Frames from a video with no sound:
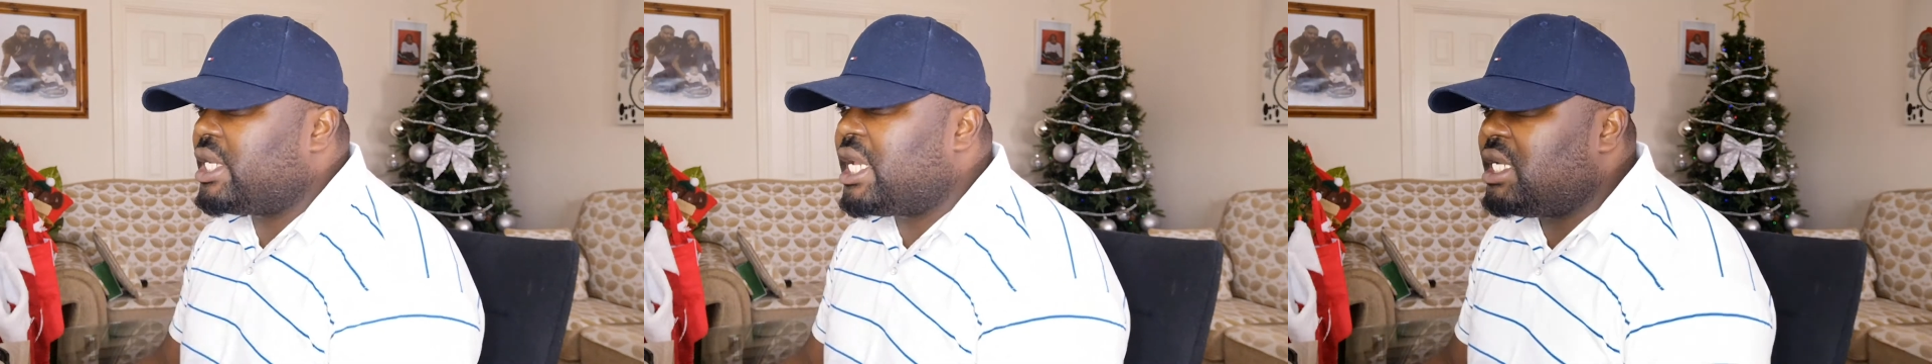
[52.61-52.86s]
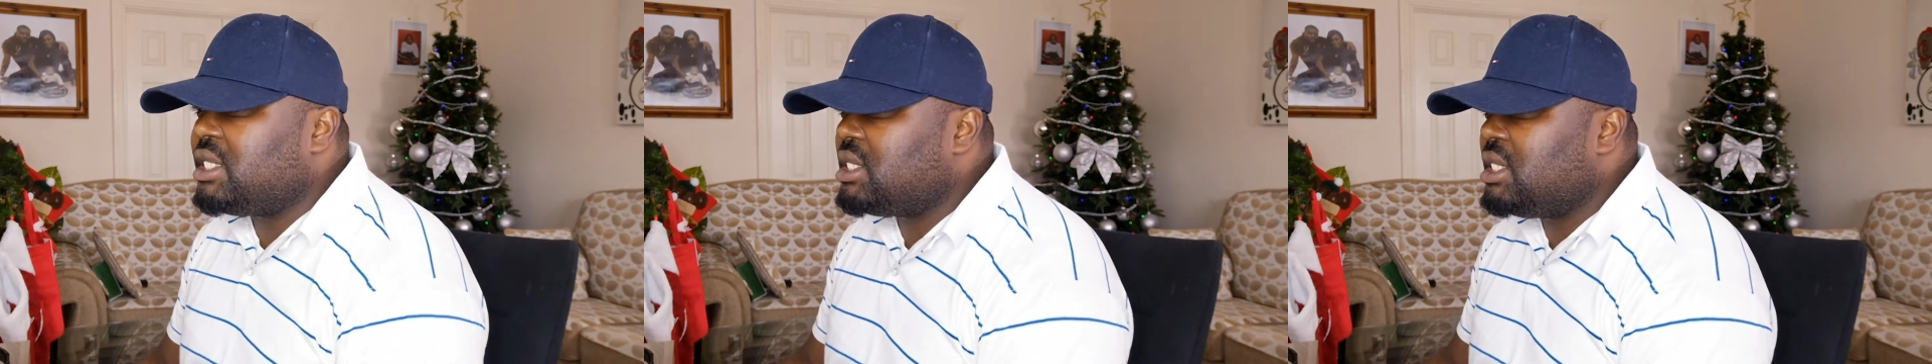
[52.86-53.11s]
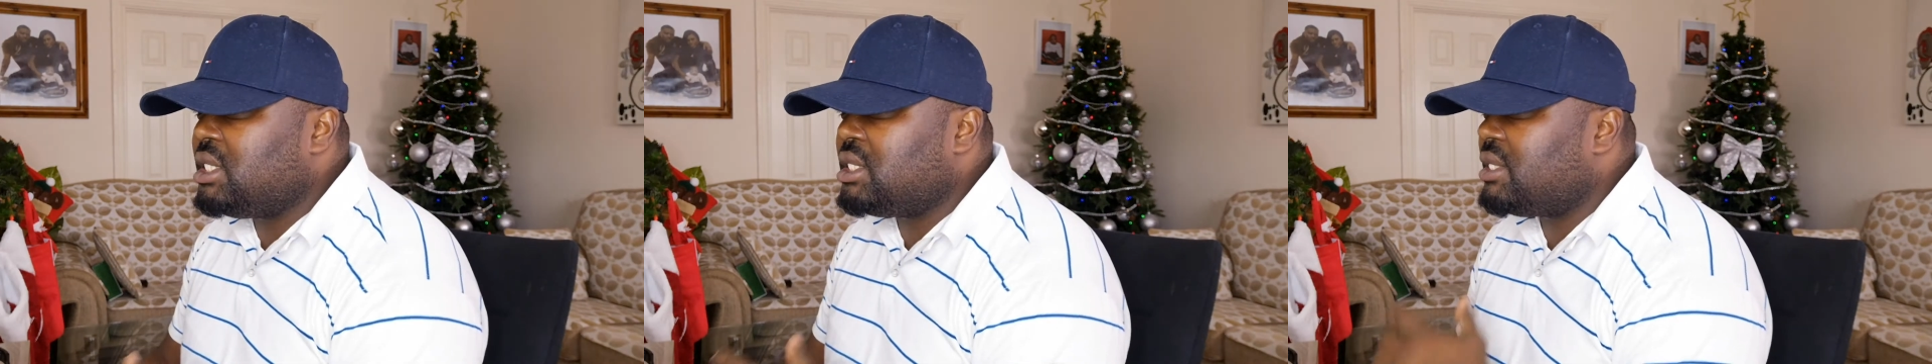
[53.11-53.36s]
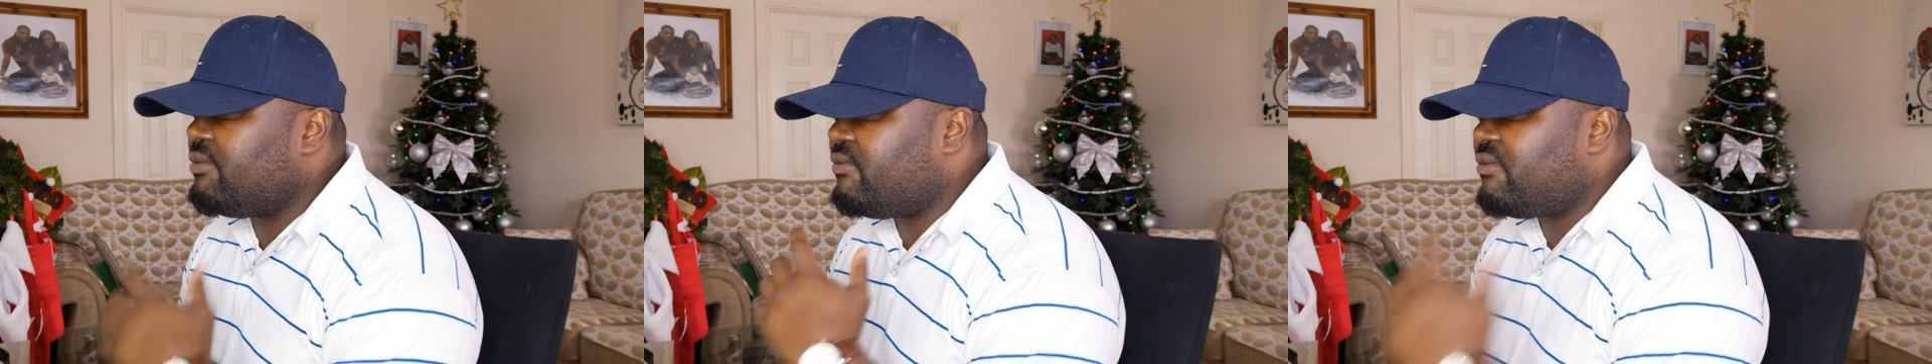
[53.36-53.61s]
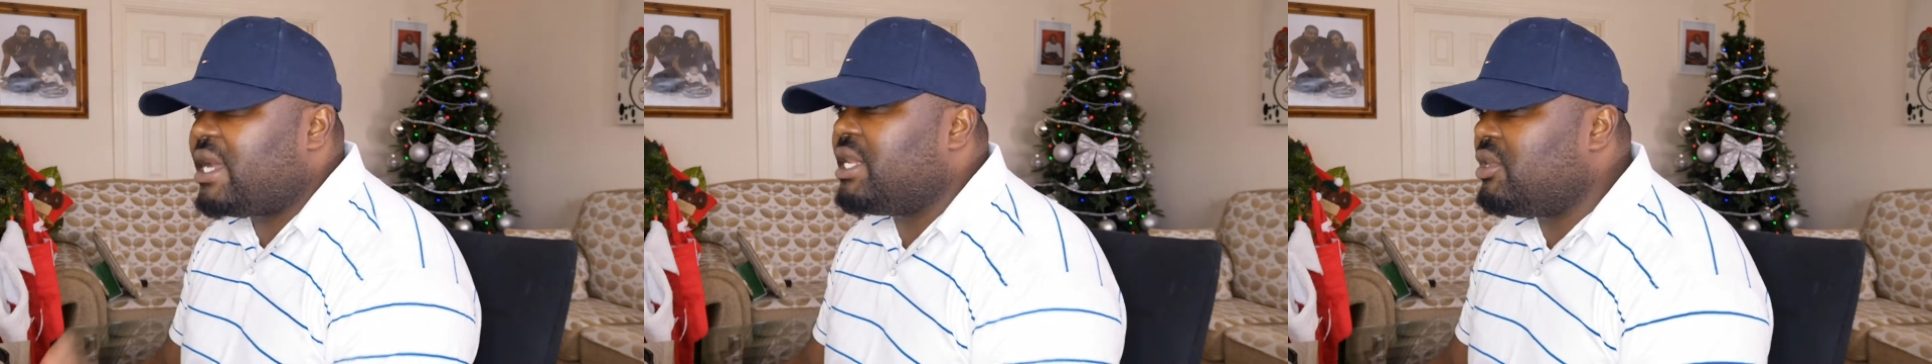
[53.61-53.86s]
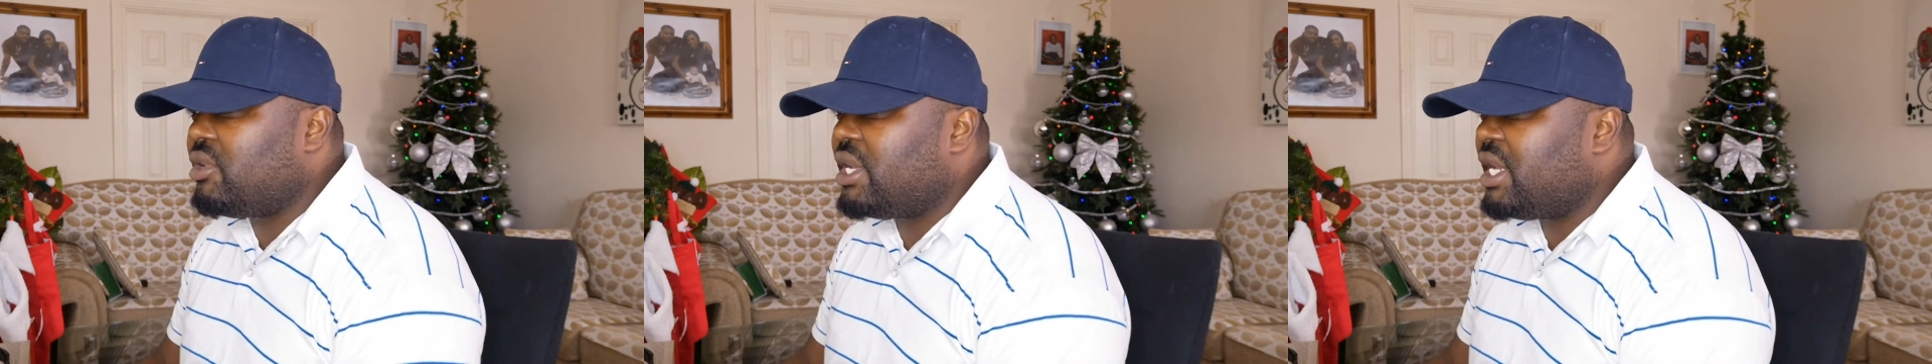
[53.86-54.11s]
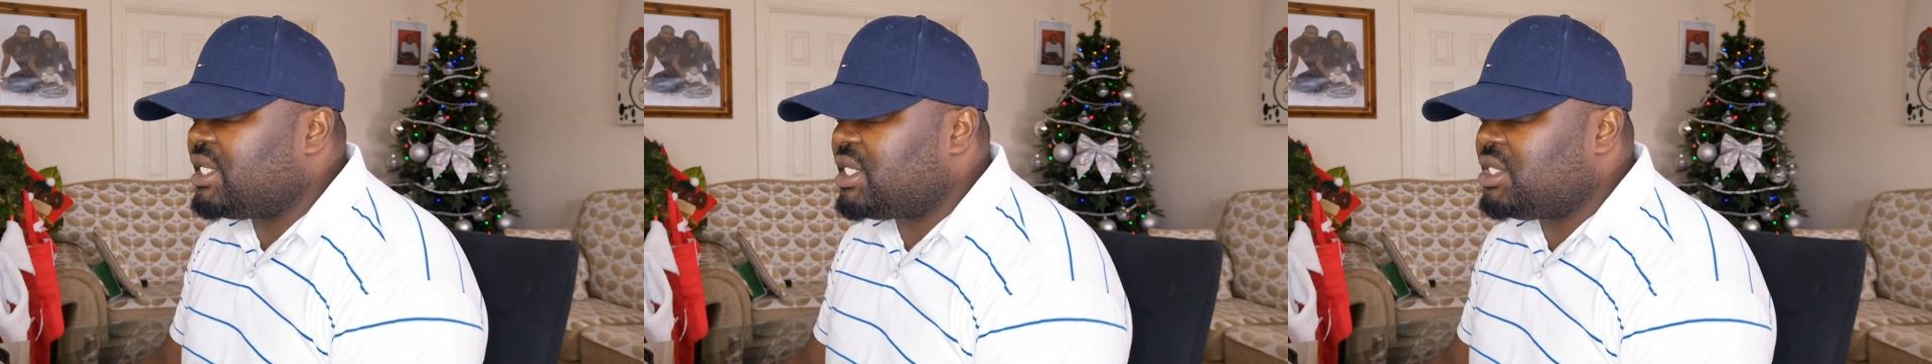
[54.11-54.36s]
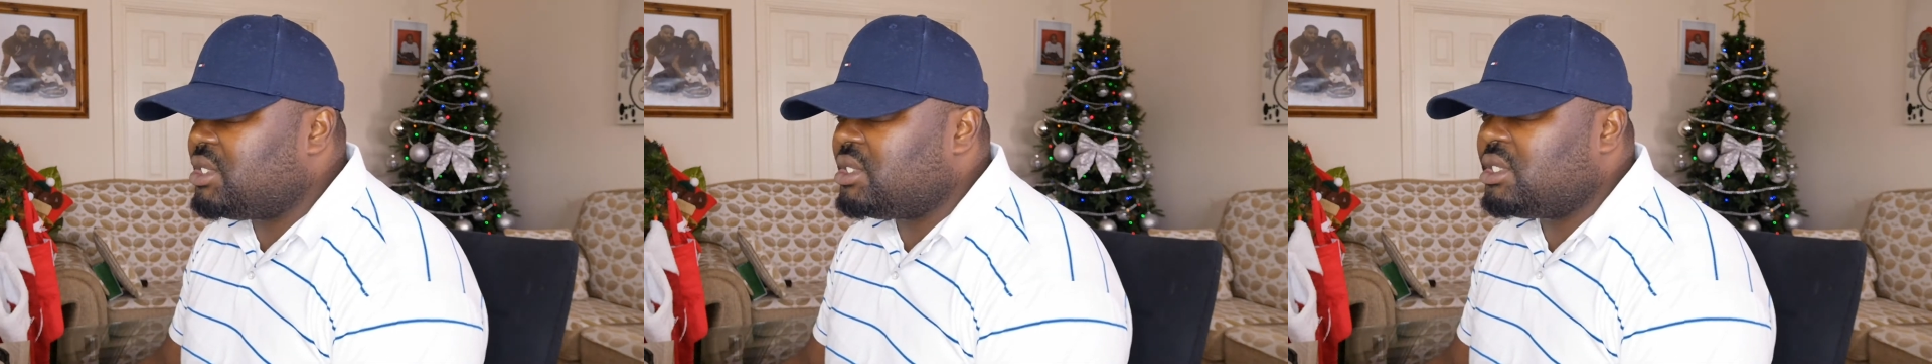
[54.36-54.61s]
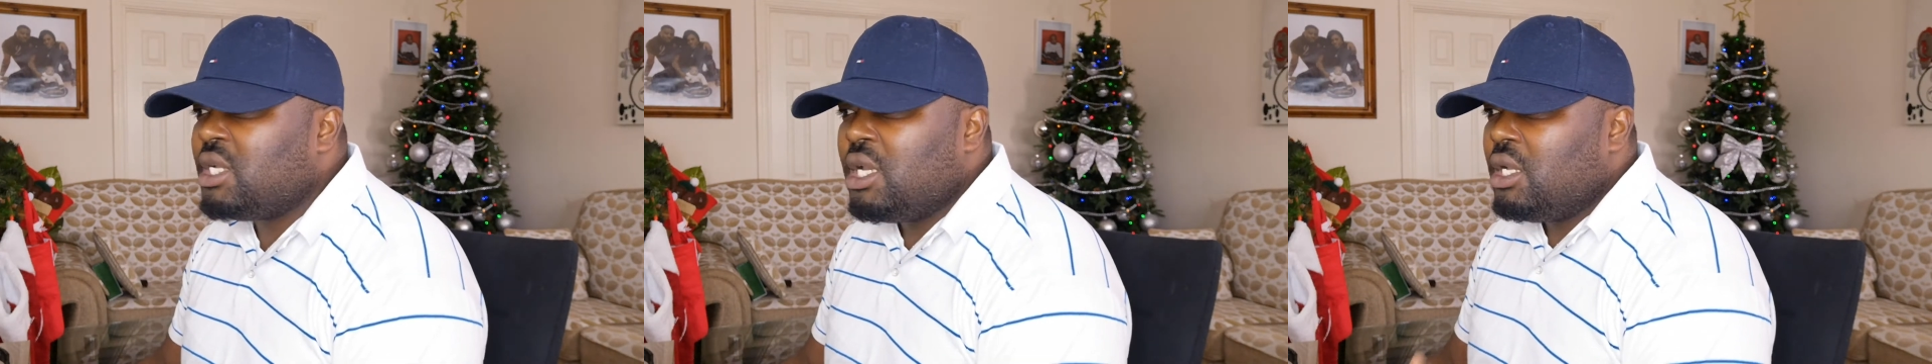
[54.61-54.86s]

analysis, finding organizations,